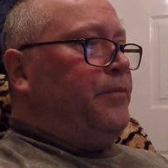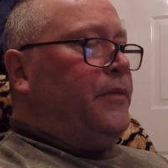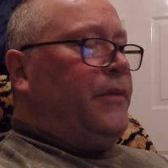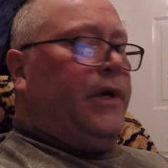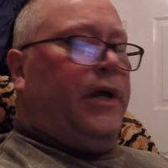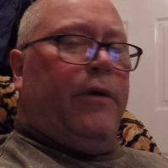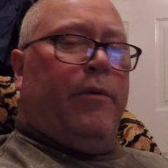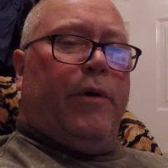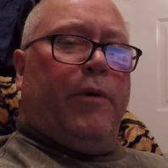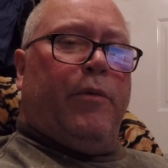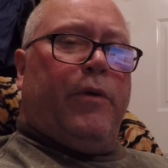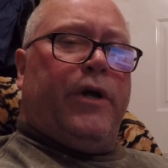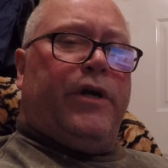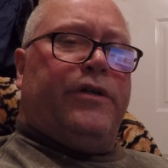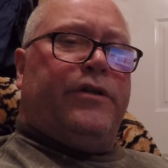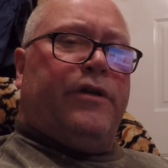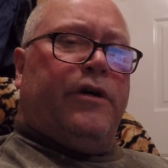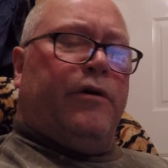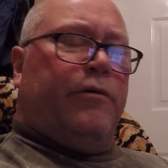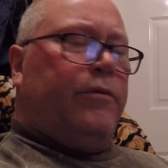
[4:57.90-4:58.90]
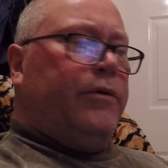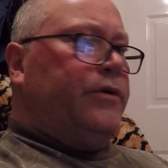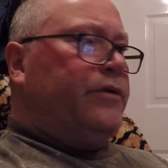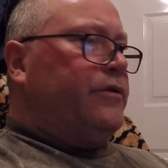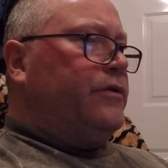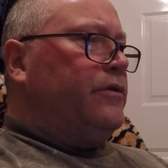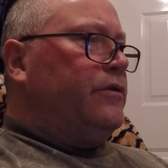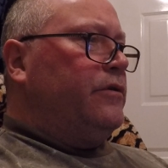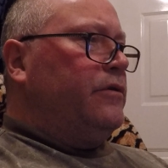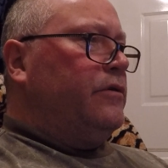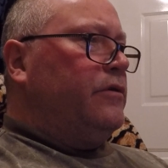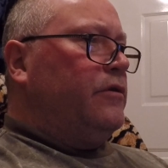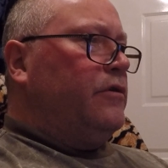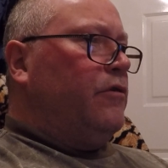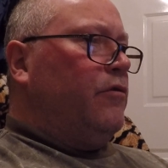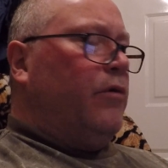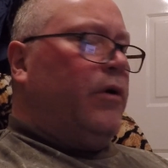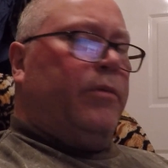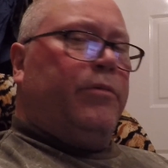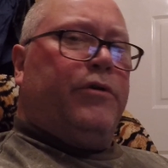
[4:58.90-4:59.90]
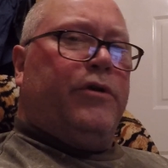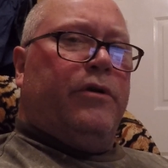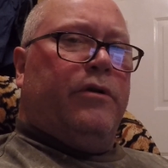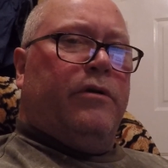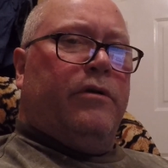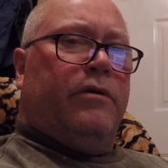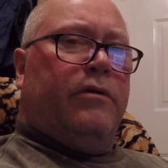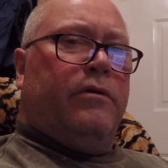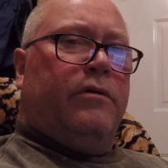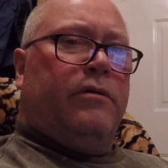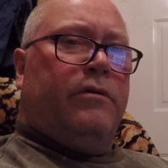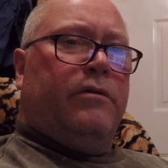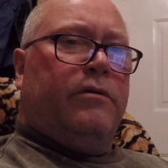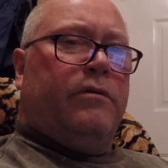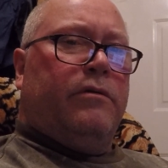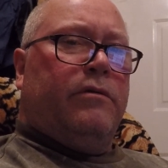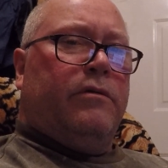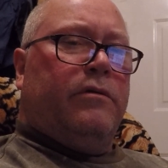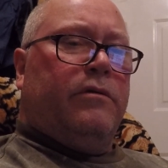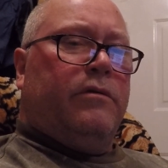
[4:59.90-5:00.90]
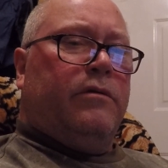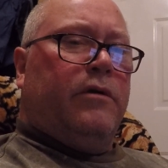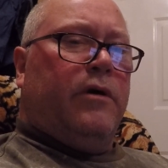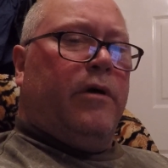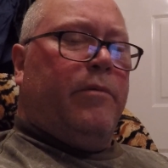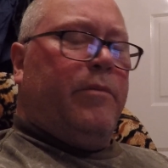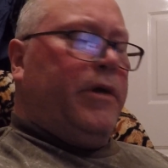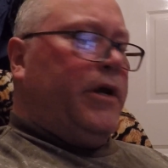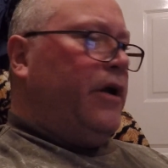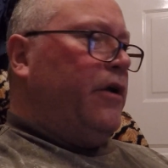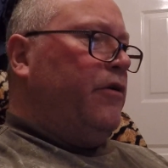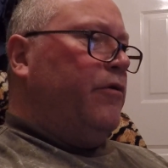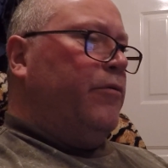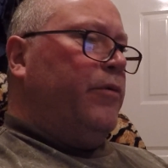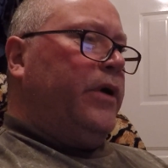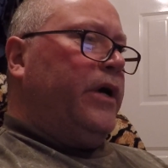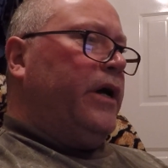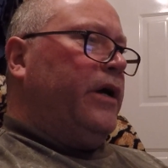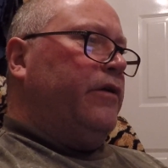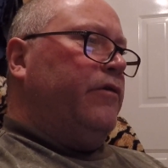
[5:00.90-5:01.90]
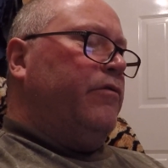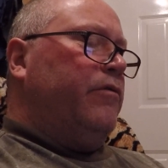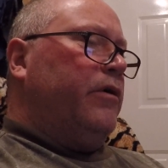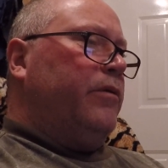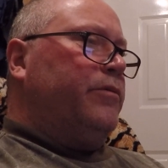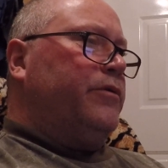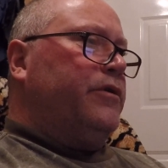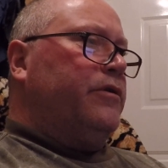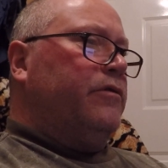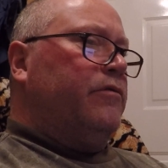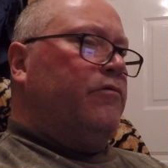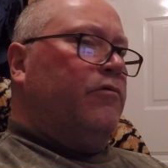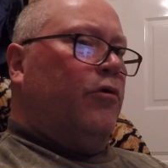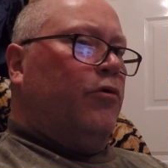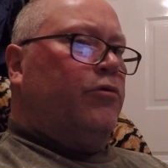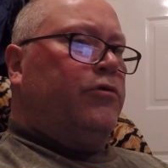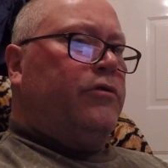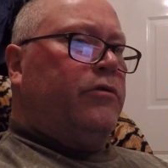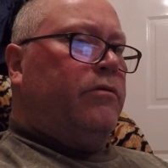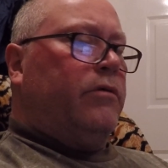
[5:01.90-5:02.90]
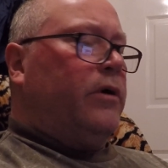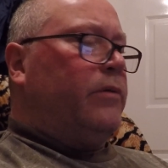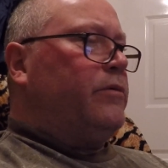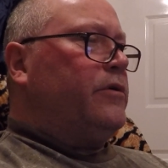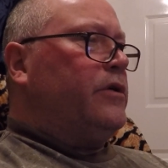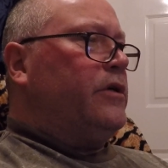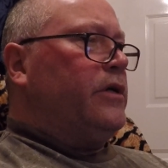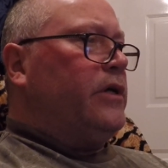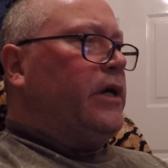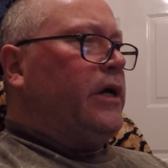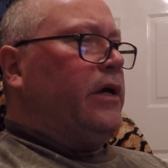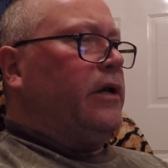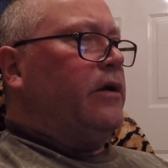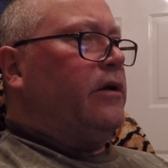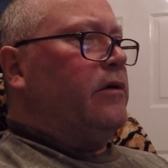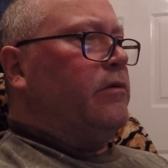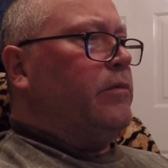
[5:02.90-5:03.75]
Anyway, what I saw was corruption. I mean, I knew we had corruption, gross corruption in Canada,